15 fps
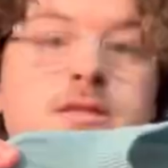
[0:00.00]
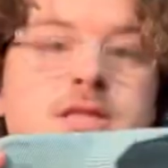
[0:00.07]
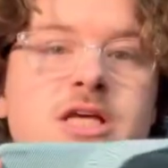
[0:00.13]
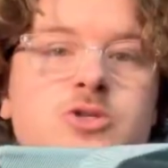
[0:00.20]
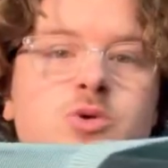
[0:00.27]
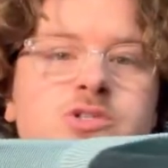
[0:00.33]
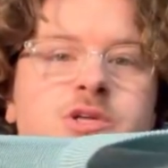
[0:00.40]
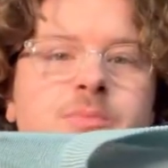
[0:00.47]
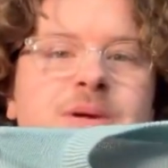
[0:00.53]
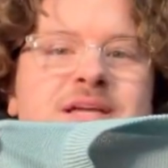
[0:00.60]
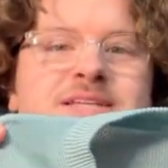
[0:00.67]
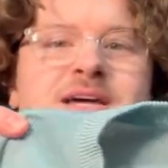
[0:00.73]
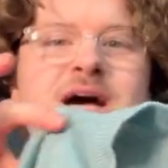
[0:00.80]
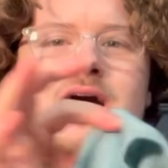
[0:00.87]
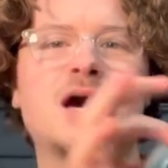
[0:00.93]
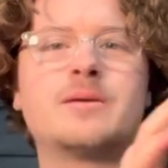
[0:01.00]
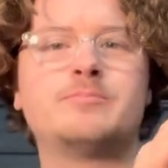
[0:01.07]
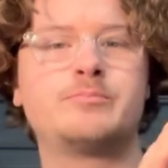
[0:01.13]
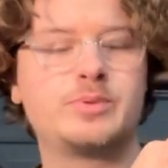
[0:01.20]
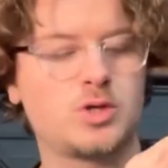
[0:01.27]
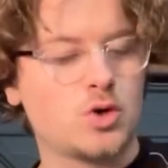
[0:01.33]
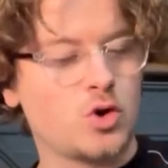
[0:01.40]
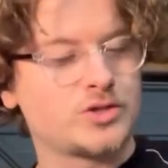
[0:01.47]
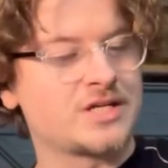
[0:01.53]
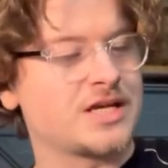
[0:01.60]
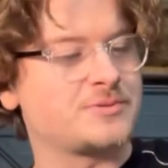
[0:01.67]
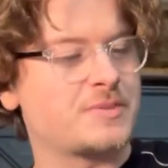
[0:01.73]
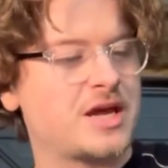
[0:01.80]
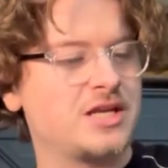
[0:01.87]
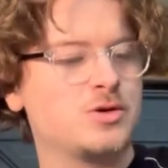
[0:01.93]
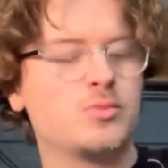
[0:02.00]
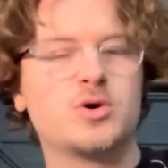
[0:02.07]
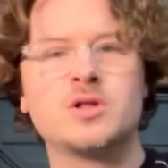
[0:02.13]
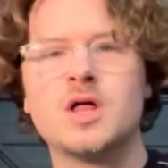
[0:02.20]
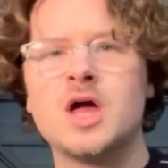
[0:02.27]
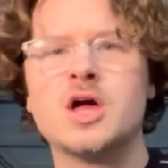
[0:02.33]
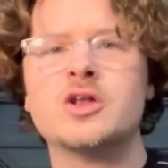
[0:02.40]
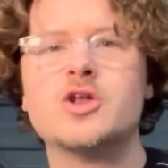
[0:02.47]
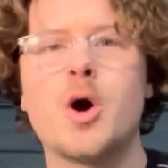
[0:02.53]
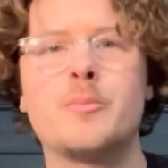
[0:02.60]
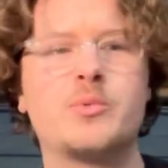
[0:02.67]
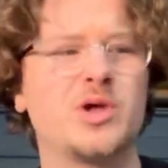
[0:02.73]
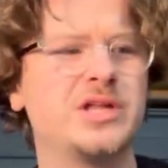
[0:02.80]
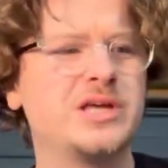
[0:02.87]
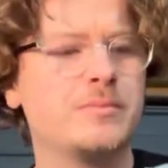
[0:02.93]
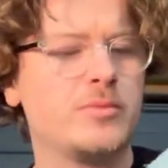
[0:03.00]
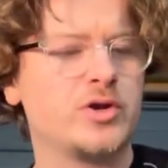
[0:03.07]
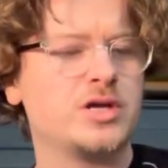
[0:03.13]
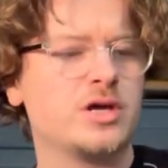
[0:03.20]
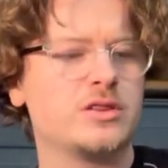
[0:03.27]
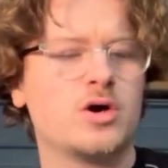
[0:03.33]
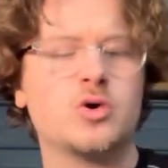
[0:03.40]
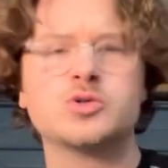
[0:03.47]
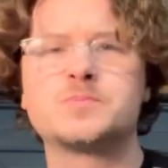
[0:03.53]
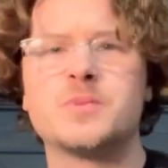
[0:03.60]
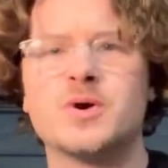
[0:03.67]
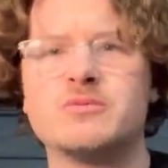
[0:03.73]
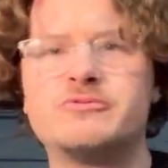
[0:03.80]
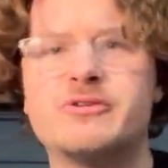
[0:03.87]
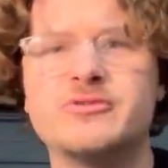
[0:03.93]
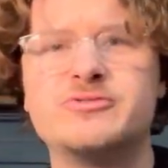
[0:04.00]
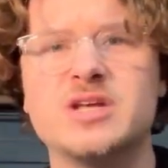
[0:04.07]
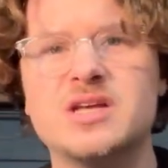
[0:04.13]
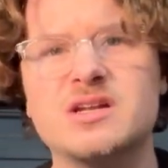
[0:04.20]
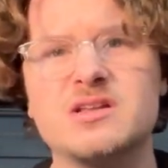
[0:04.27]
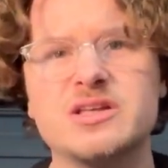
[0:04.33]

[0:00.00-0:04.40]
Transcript: This one's a Peter Hahn pure Tasmanian wool. Not brilliant money on those, but 15 at